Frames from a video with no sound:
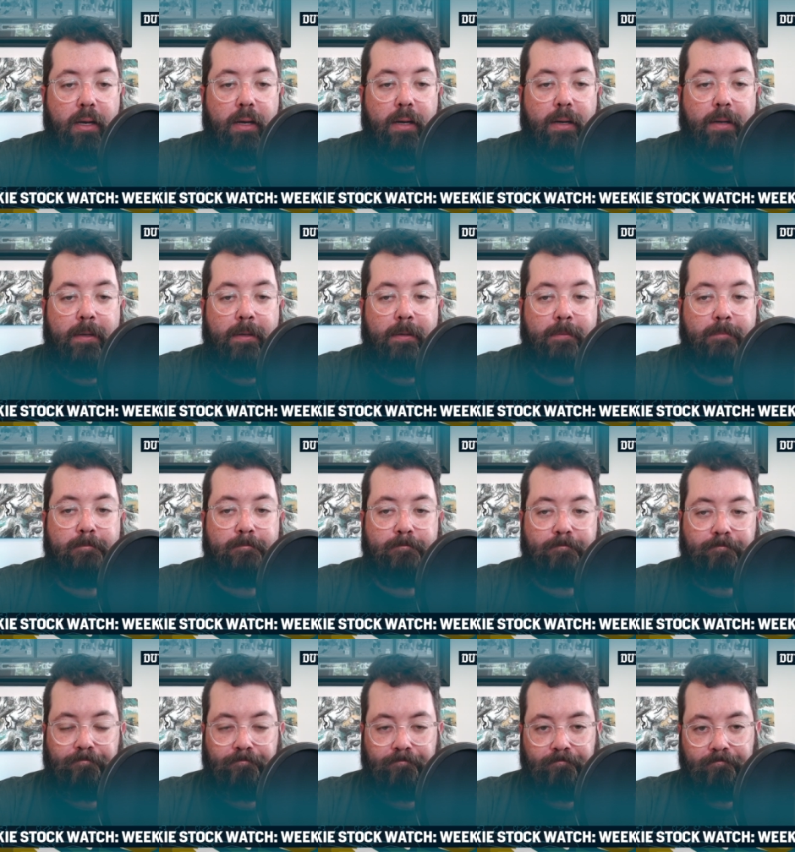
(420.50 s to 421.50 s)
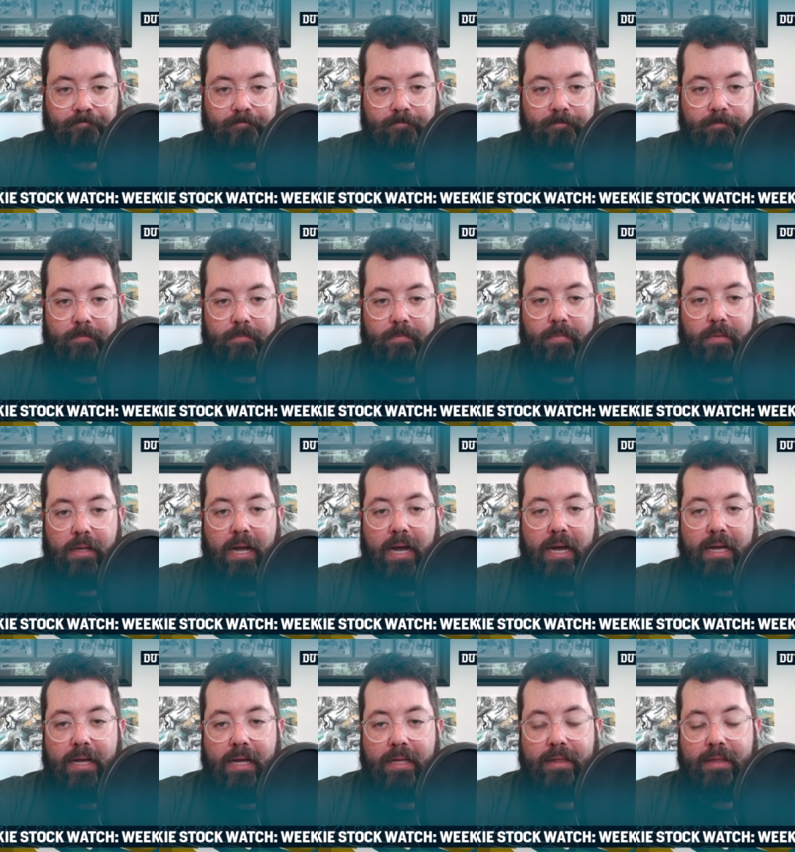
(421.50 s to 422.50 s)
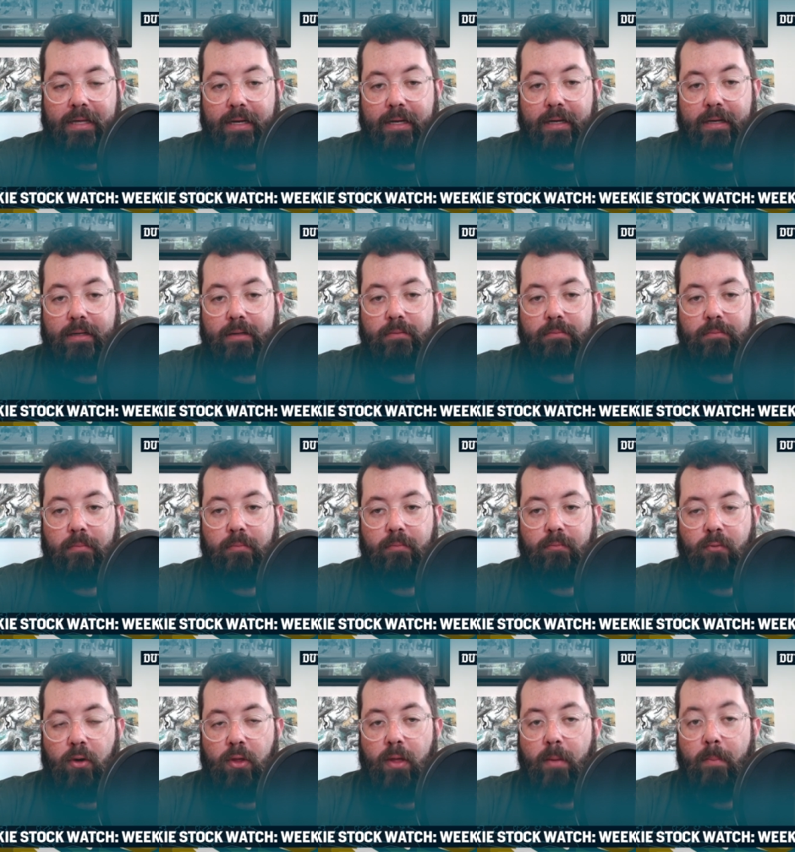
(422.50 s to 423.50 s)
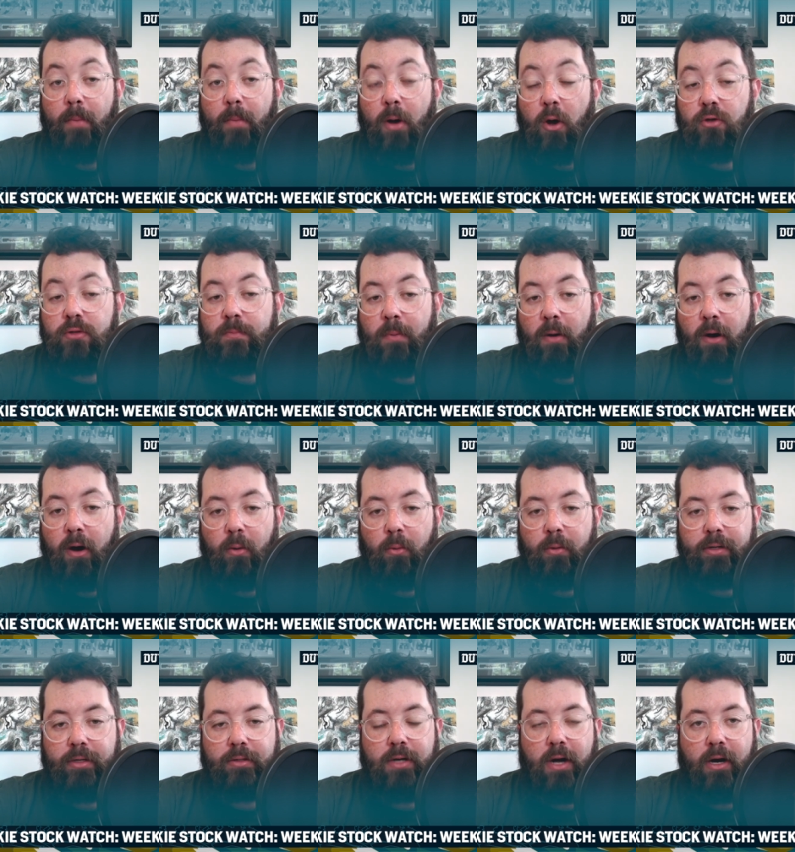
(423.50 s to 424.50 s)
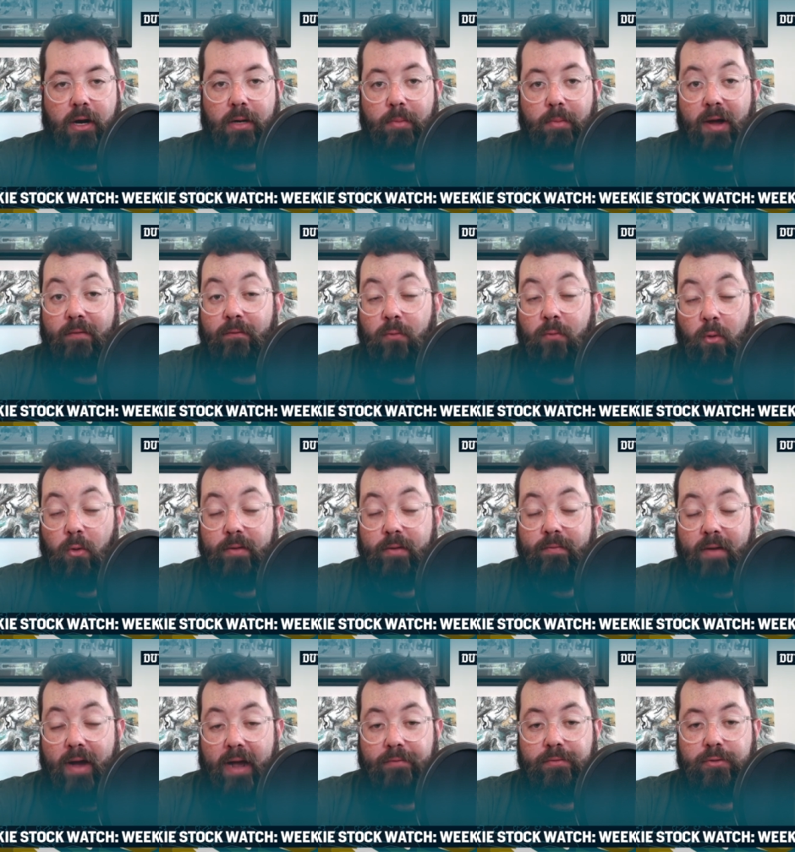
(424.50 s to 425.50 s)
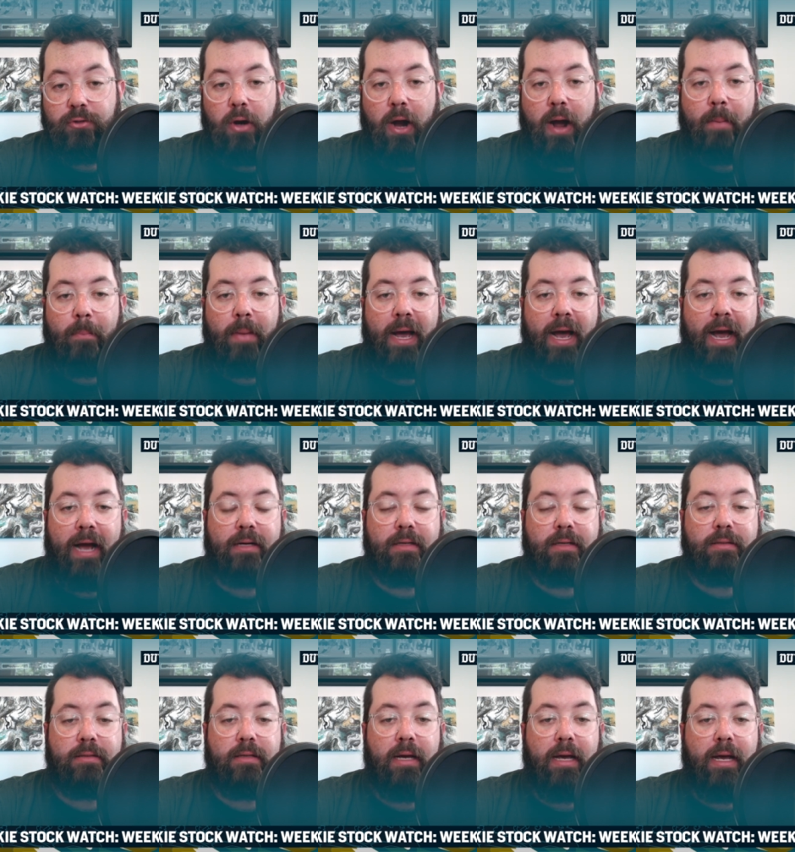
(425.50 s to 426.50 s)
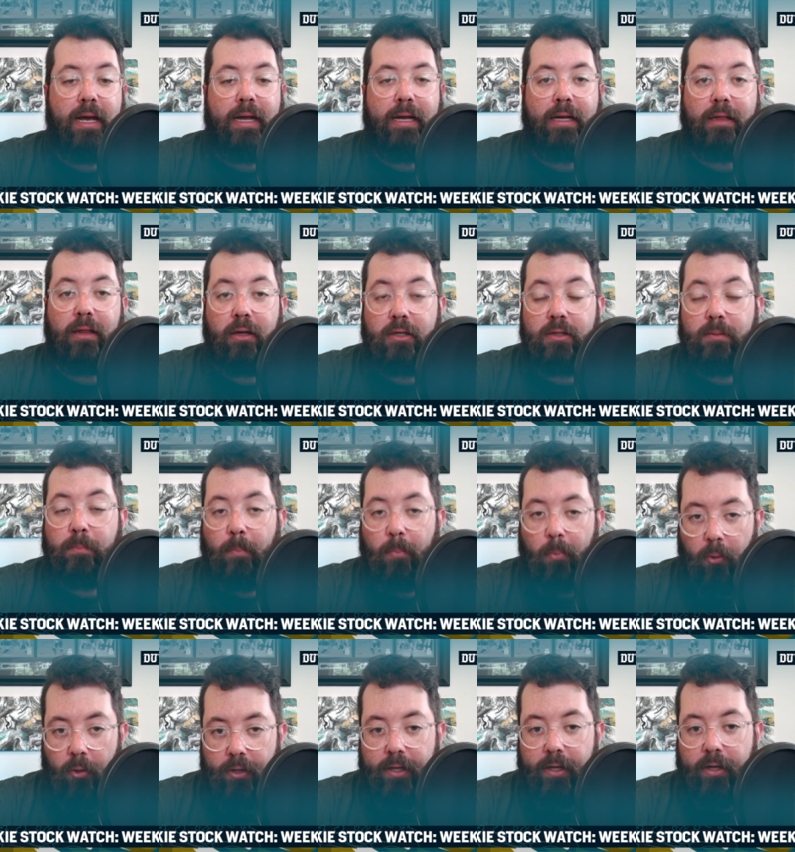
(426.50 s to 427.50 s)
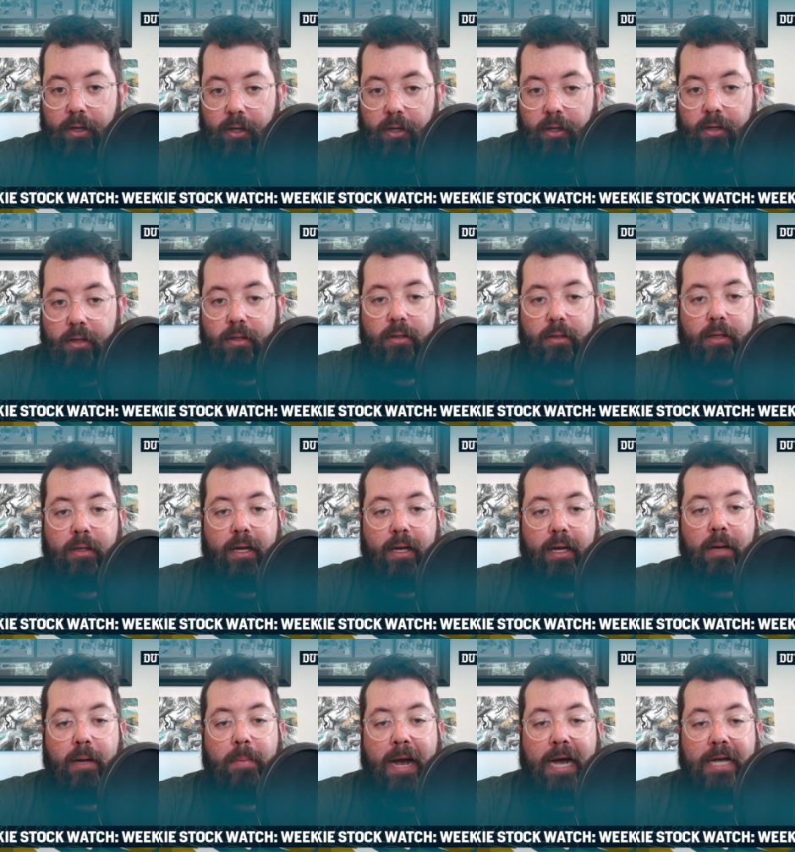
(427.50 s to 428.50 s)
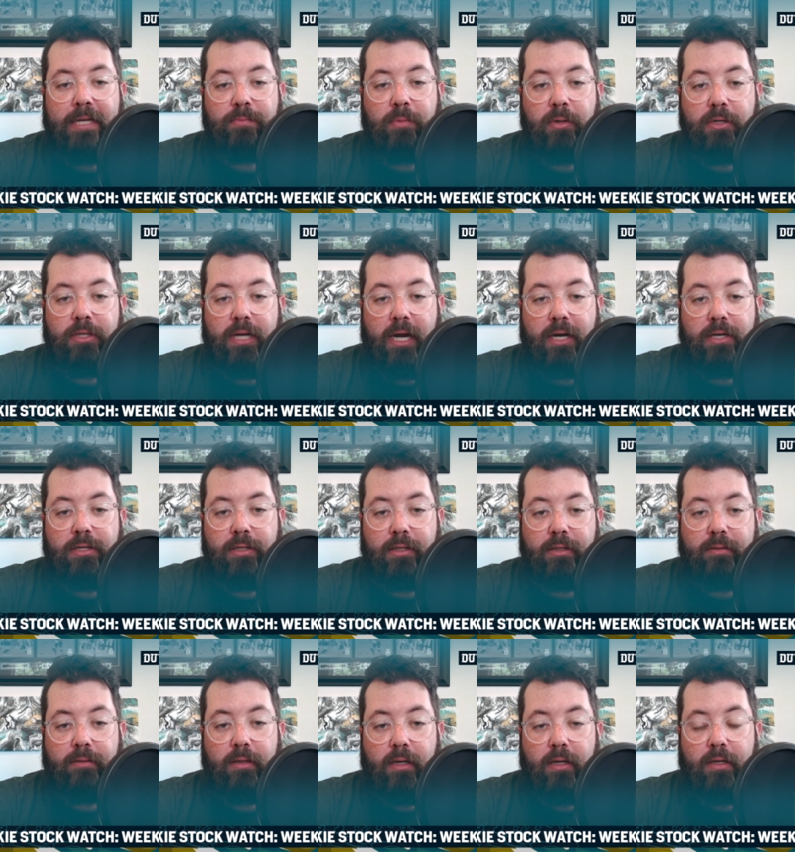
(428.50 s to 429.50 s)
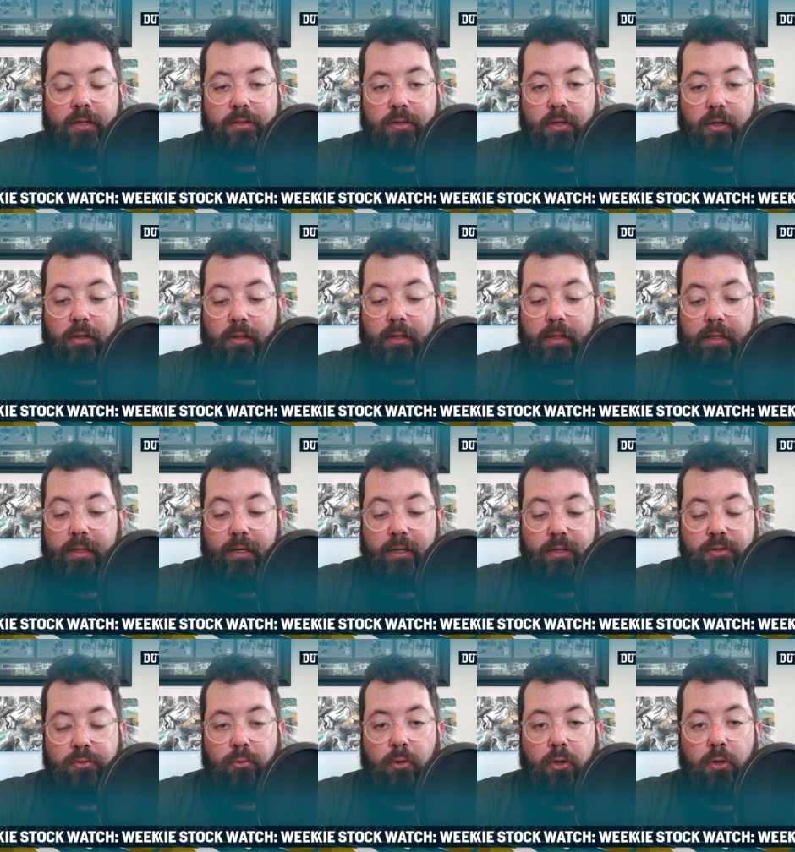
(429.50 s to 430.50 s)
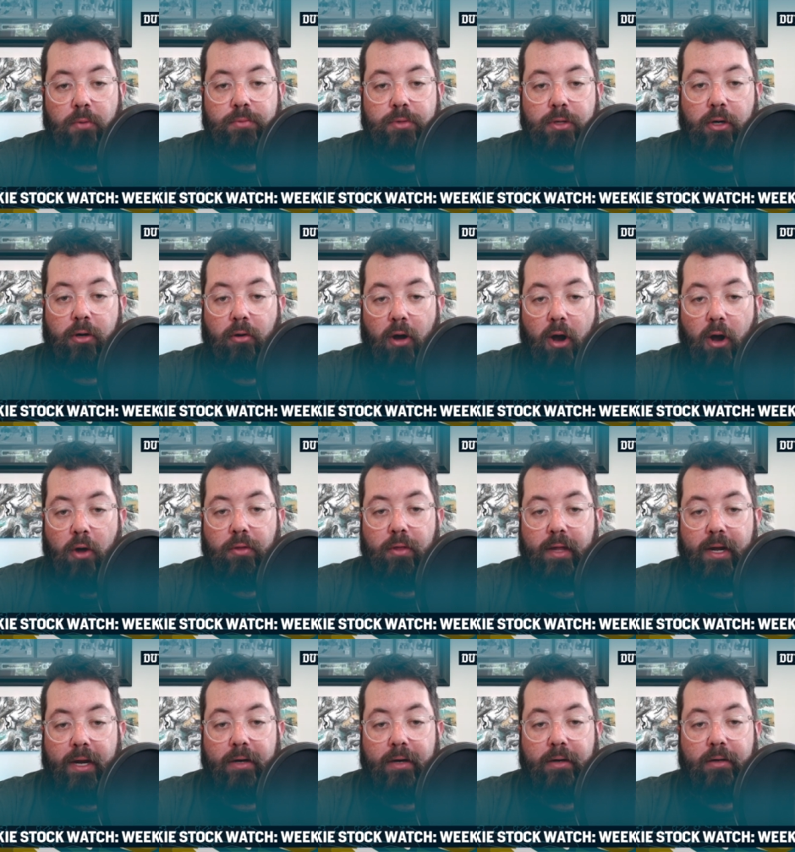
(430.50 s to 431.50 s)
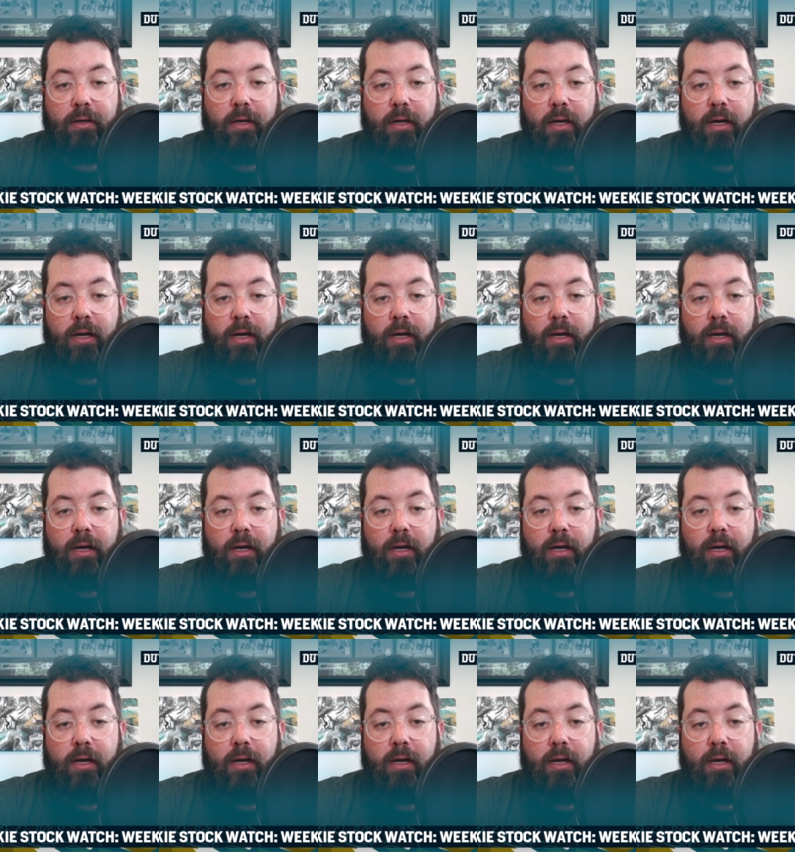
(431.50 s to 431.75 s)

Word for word: Um, I, I think for the most part, when you're talking about 45 dropbacks, he looked pretty good in pass protection. Certainly, there's room to grow there.